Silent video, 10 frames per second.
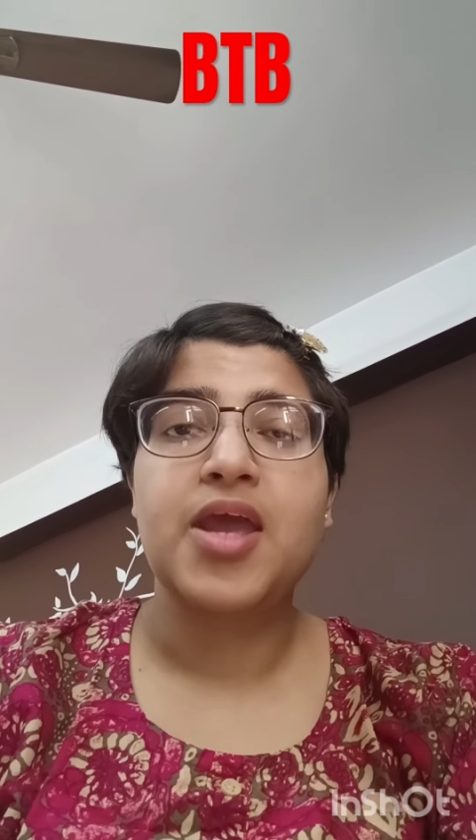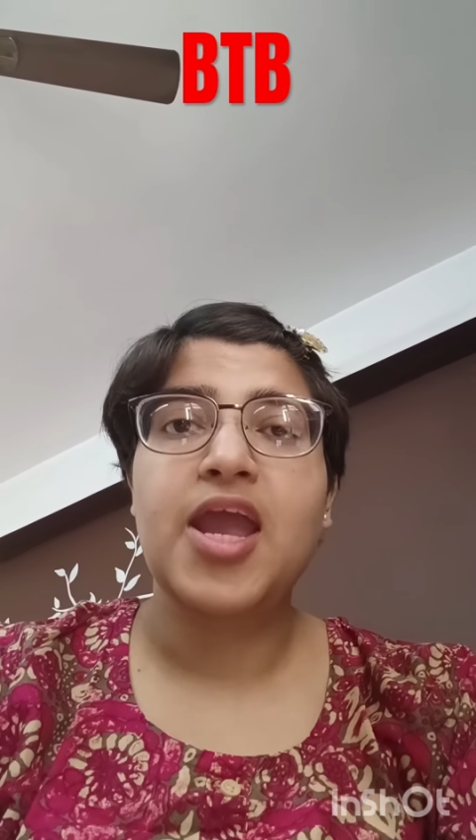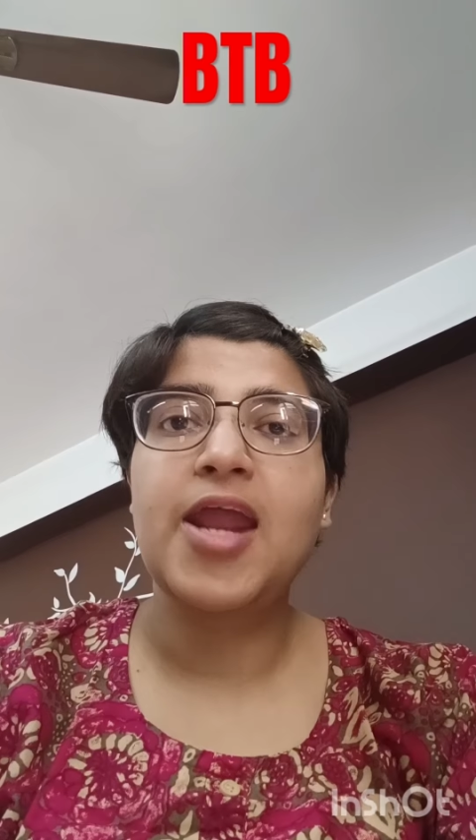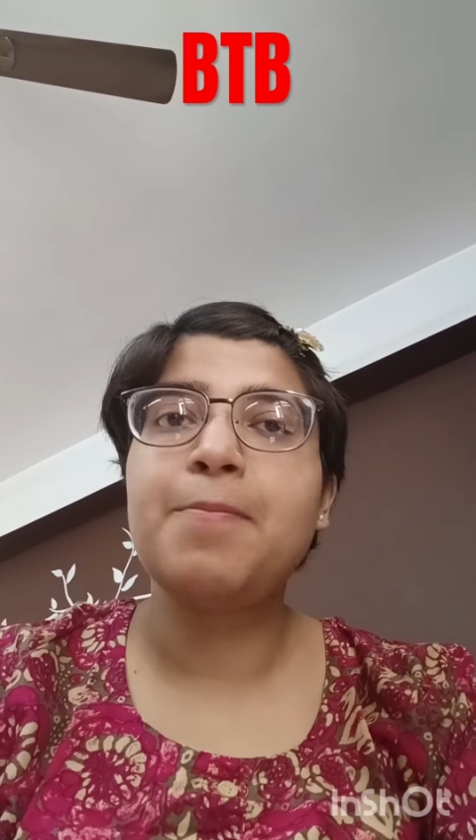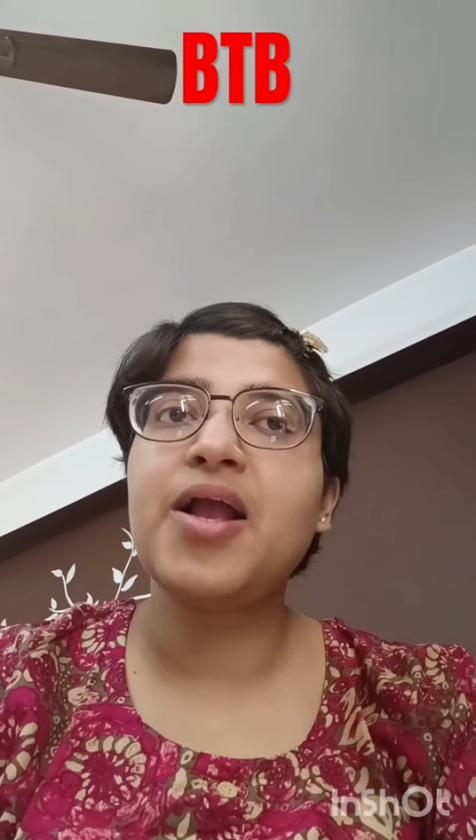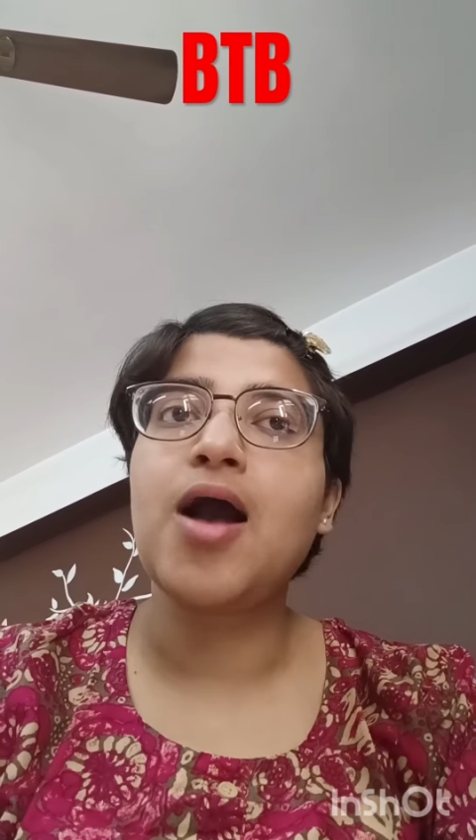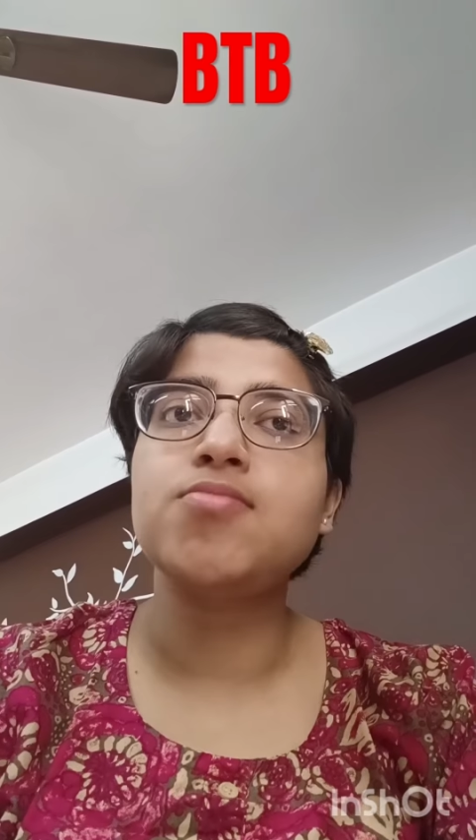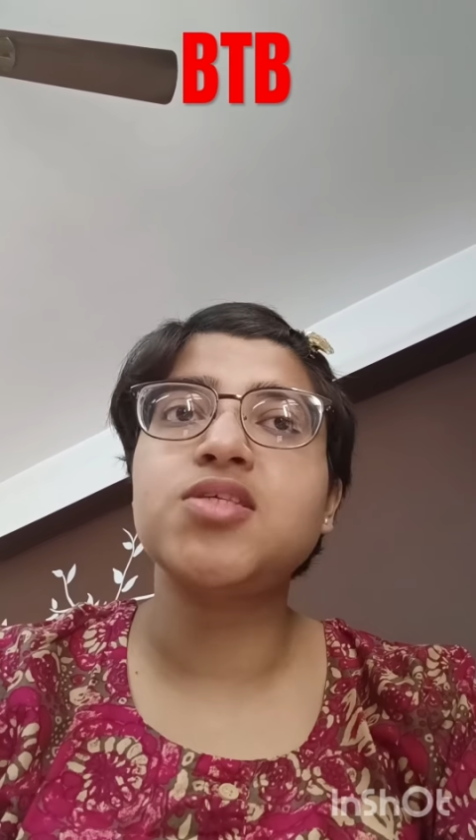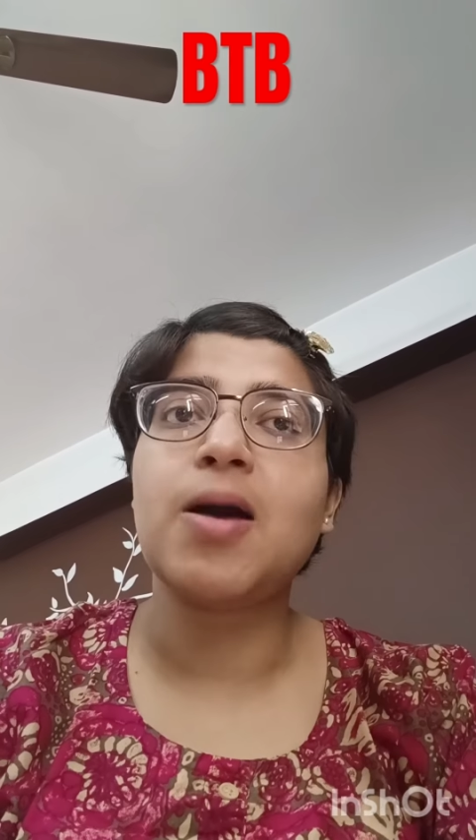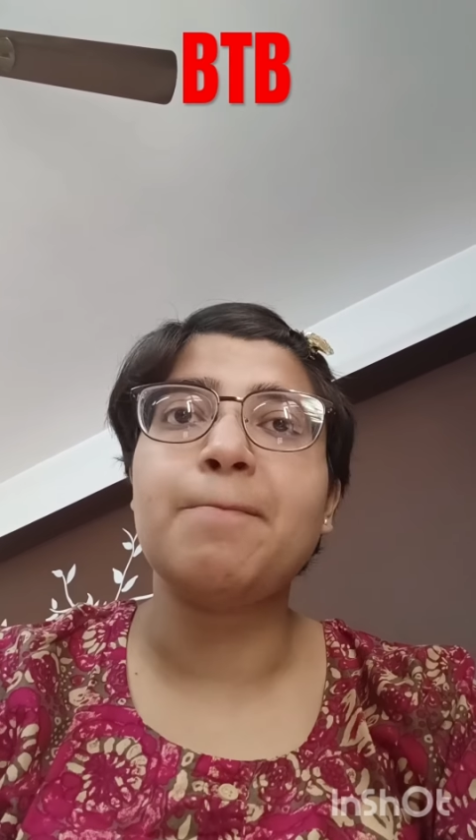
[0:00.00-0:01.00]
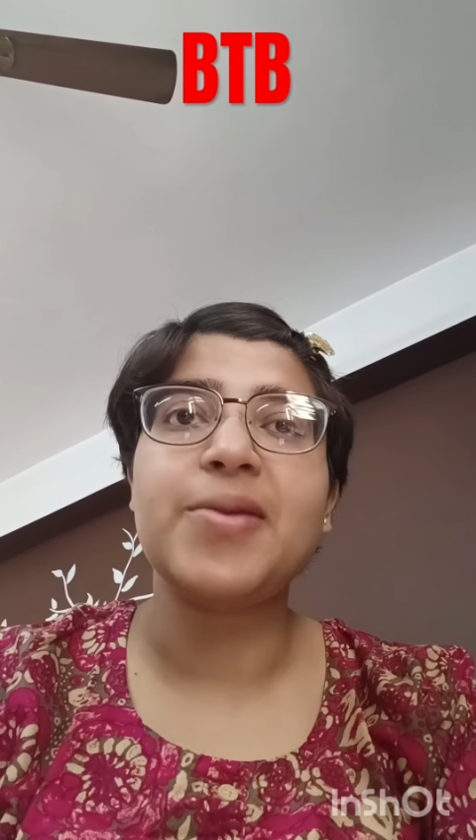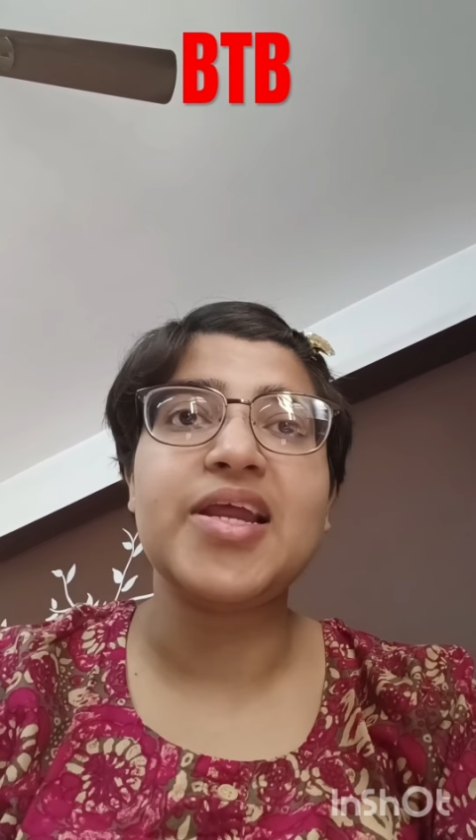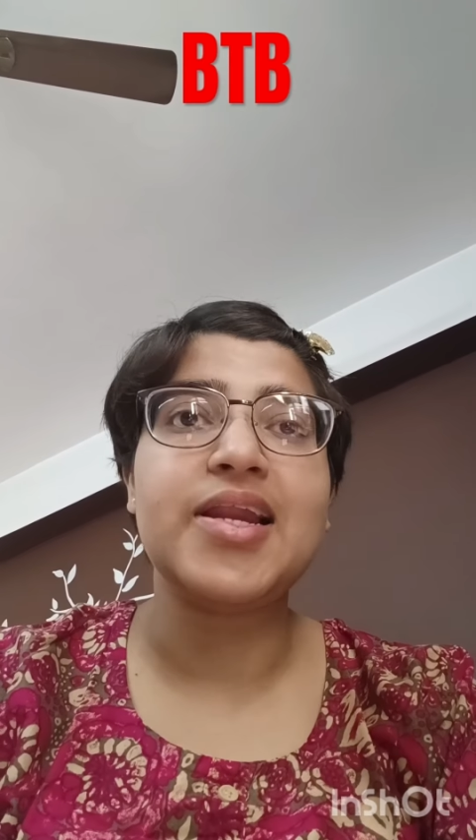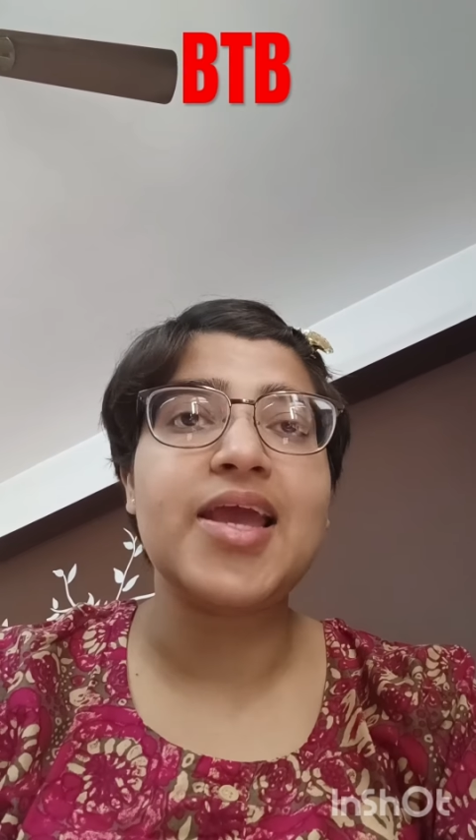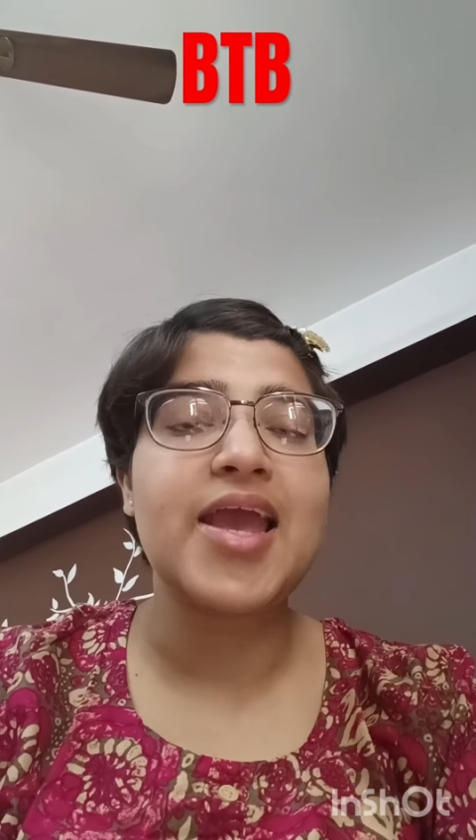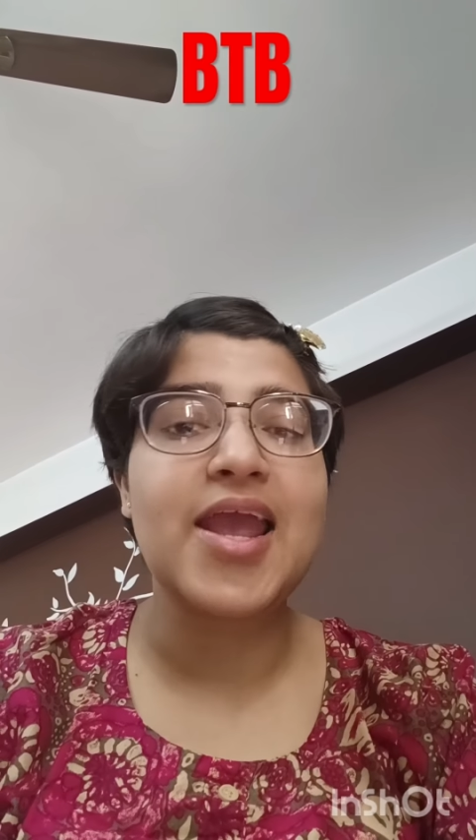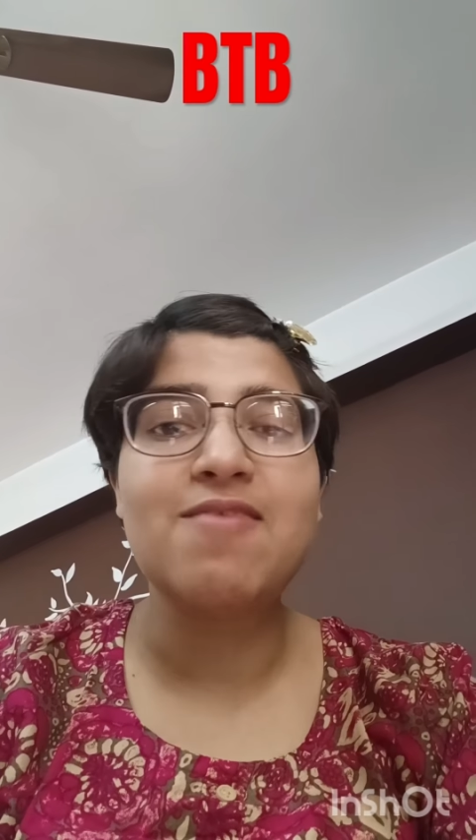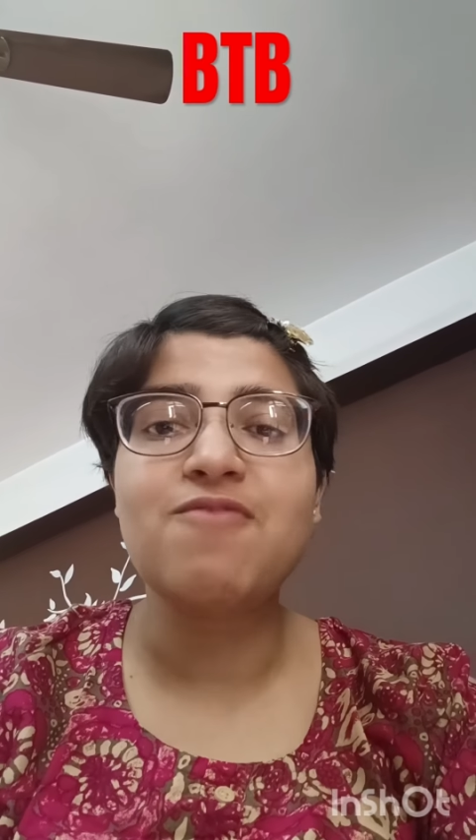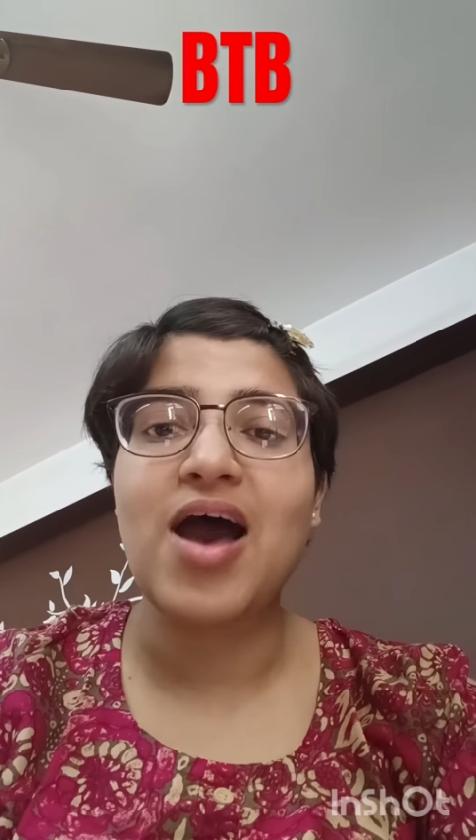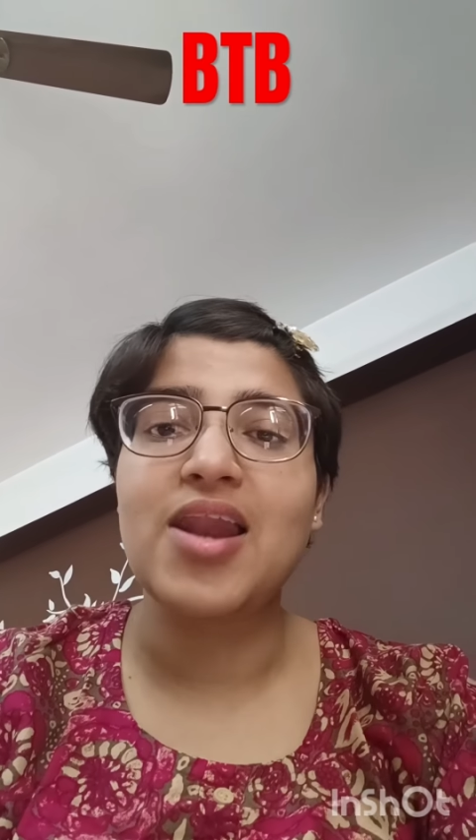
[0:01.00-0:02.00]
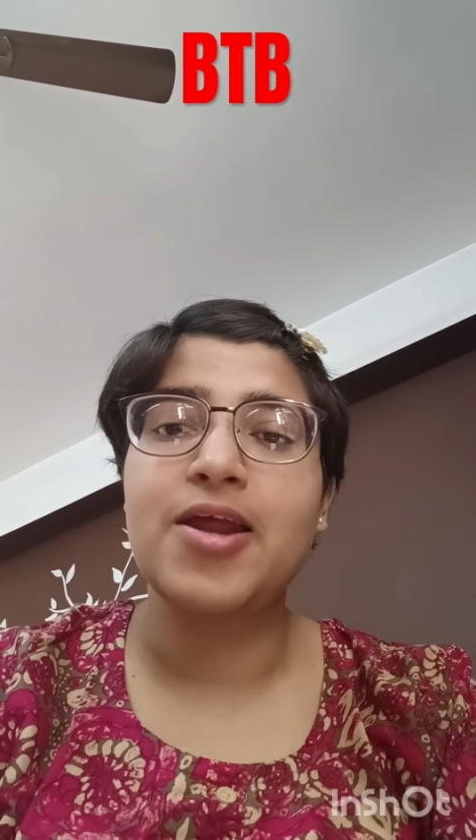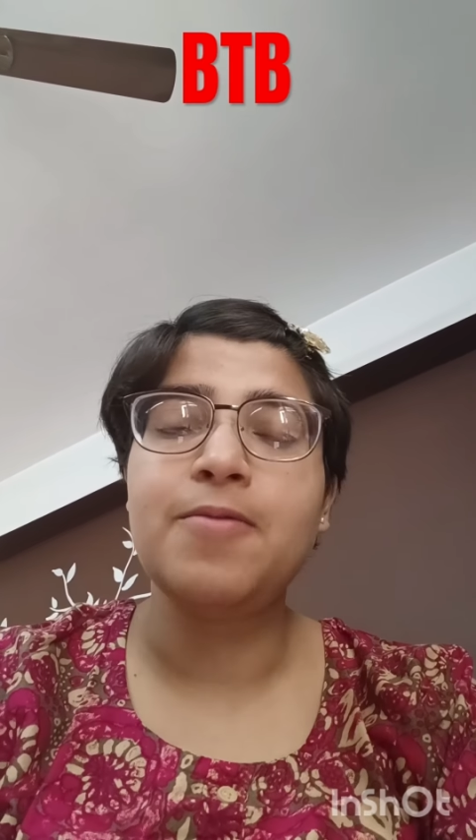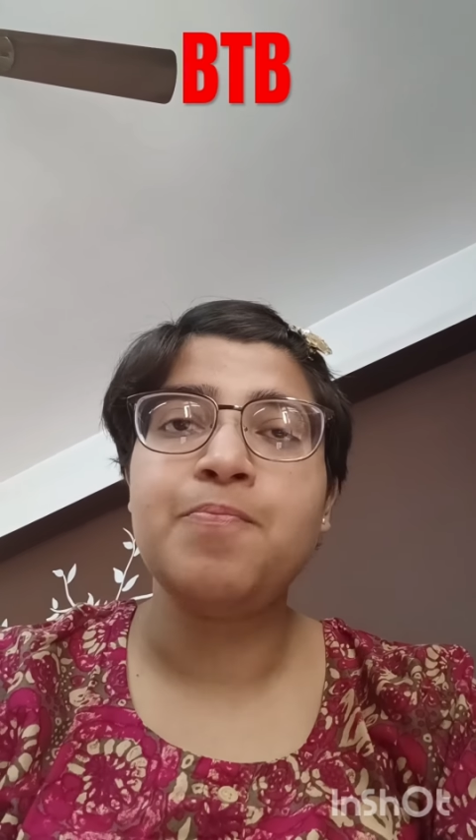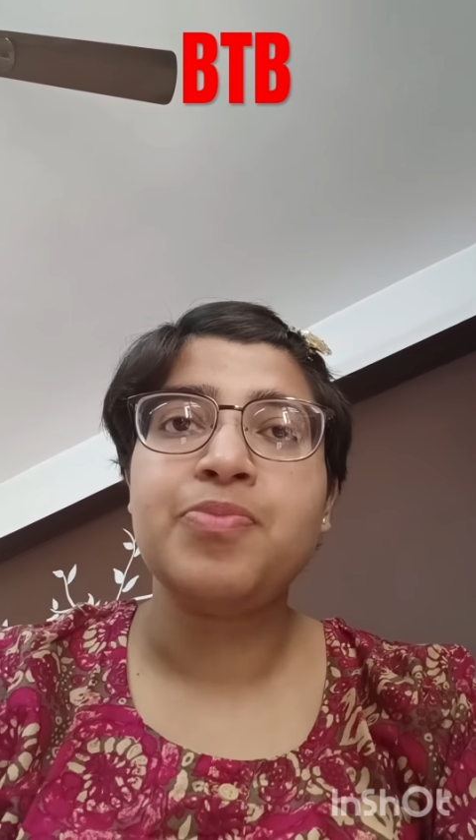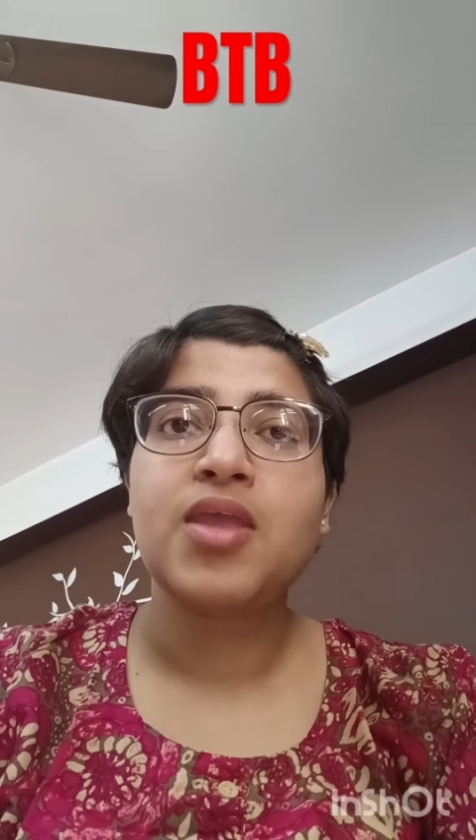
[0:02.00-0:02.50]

it becomes completely invalid